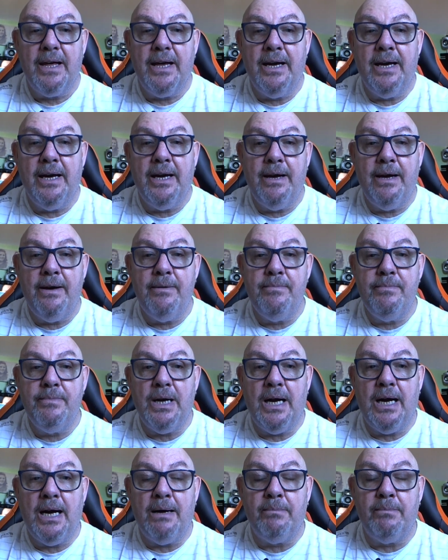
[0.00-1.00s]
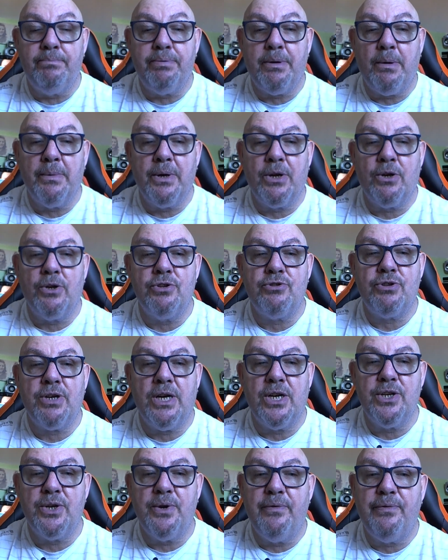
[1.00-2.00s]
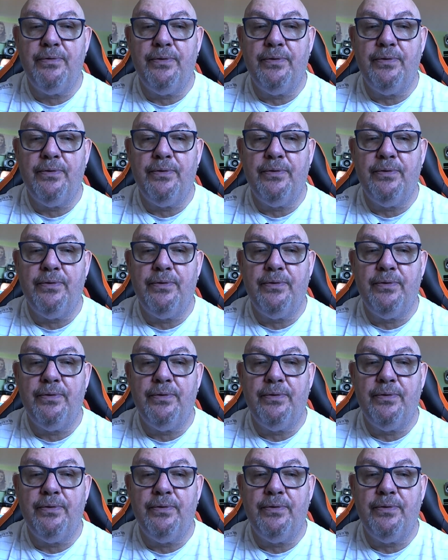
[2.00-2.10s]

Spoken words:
I'm probably going to try and do